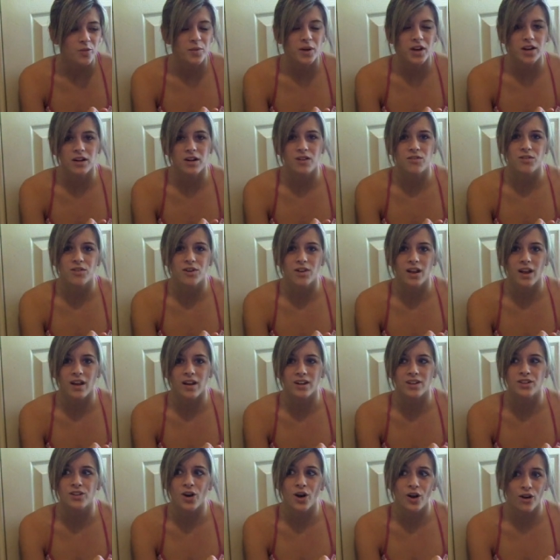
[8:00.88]
makeup for like
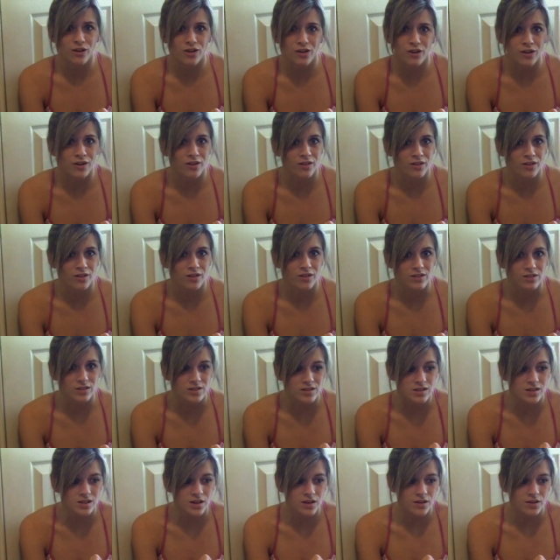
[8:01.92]
a dollar.
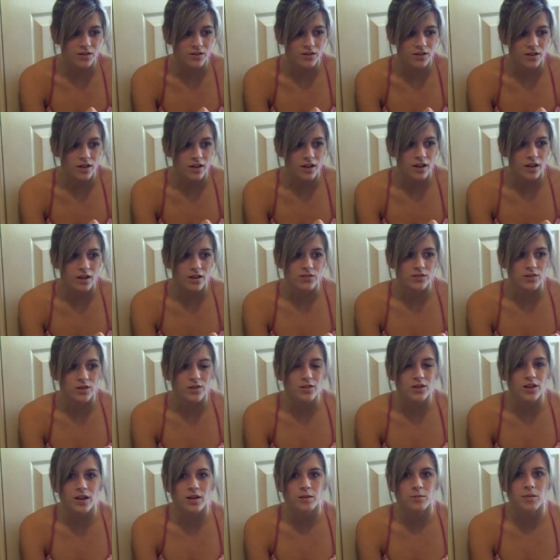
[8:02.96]
So if
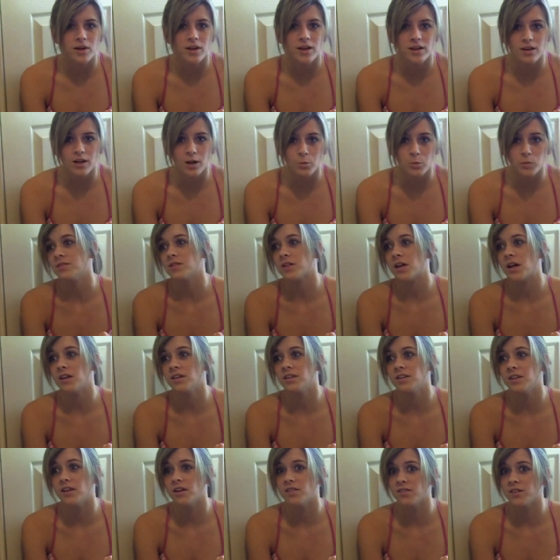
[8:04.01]
you like makeup, I
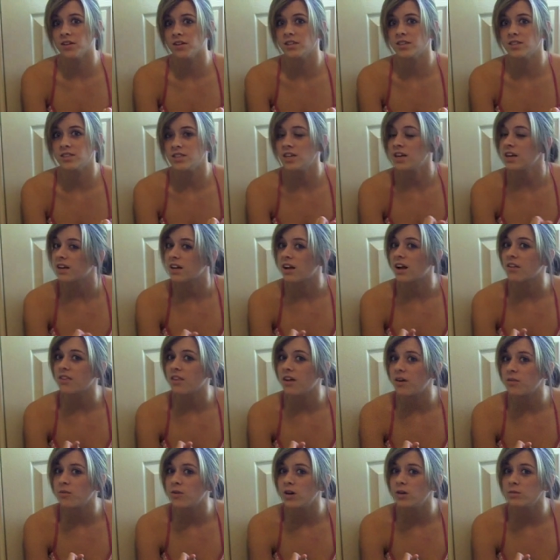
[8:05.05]
definitely check out
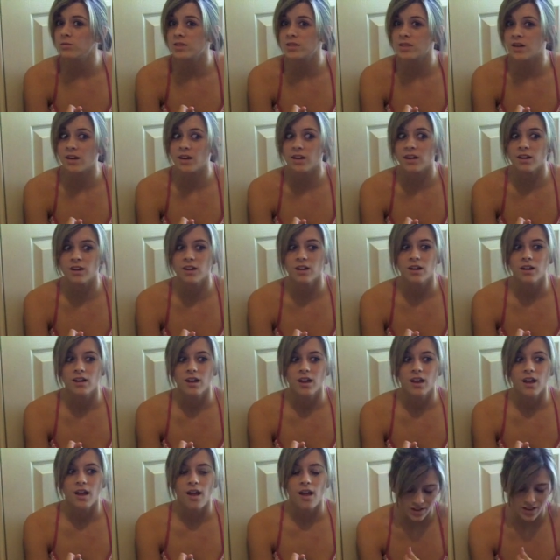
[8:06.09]
that website.
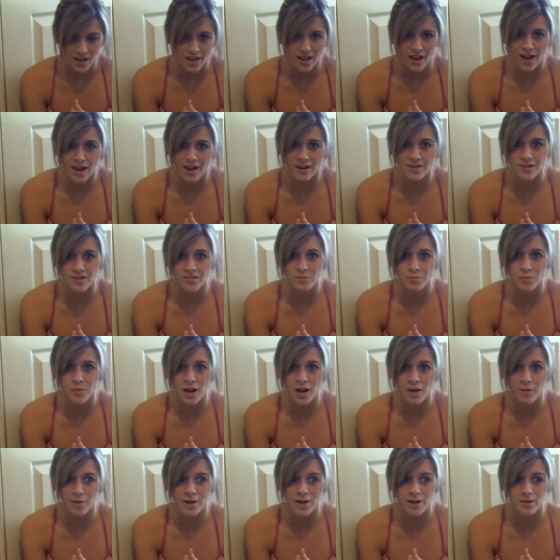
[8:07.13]
I don't even
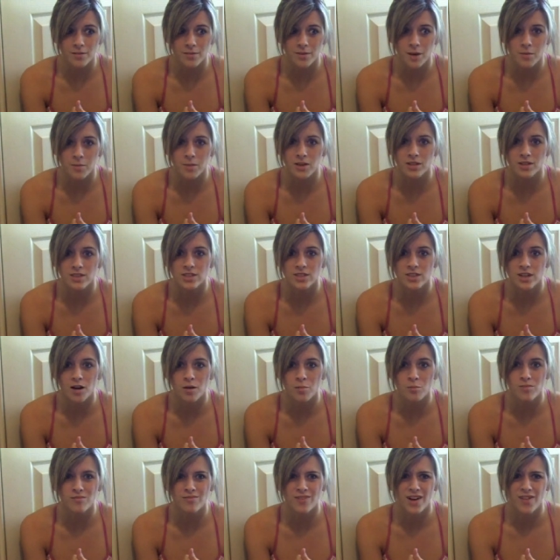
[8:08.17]
buy makeup that much.
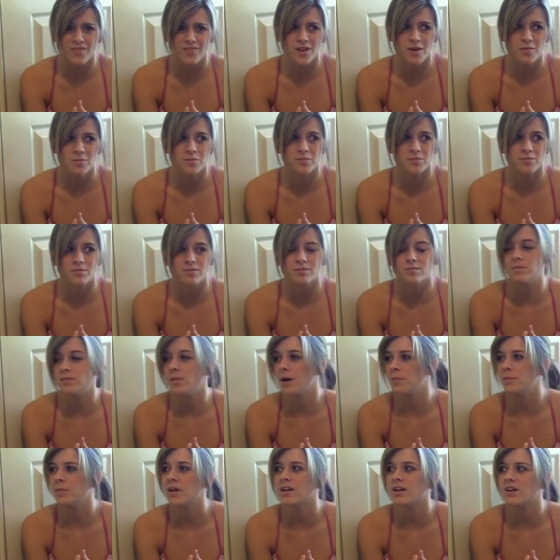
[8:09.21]
I've, I've had
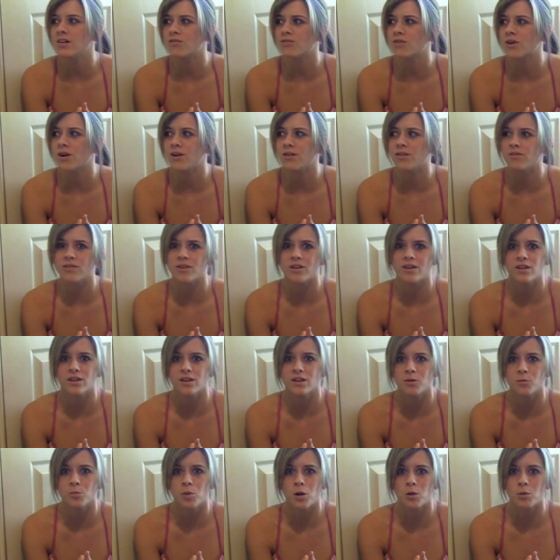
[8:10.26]
my makeup for over a
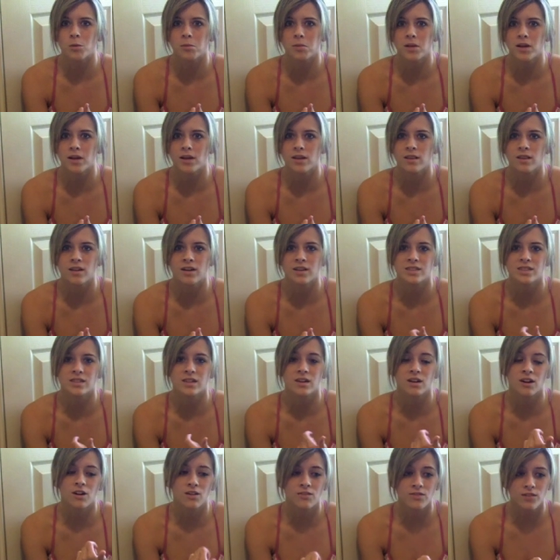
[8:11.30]
year probably, and then I
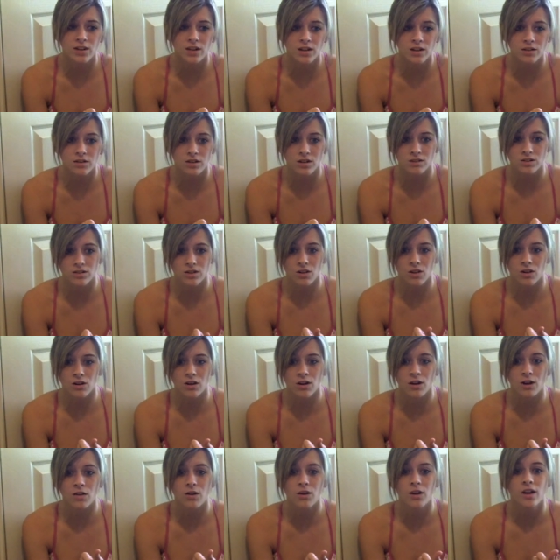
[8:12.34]
seen her video not too long
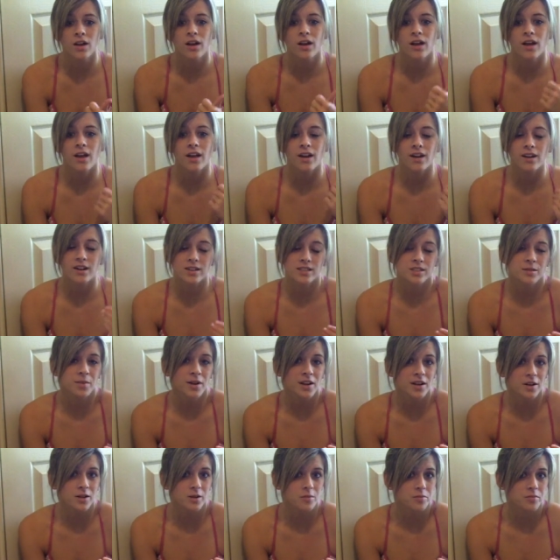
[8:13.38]
ago, and I got some
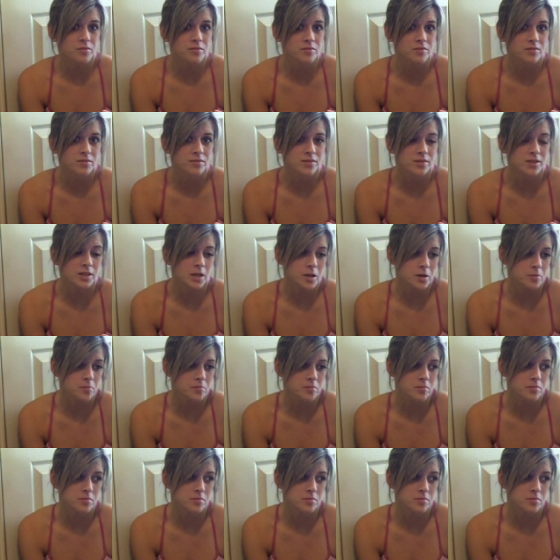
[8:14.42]
makeup. So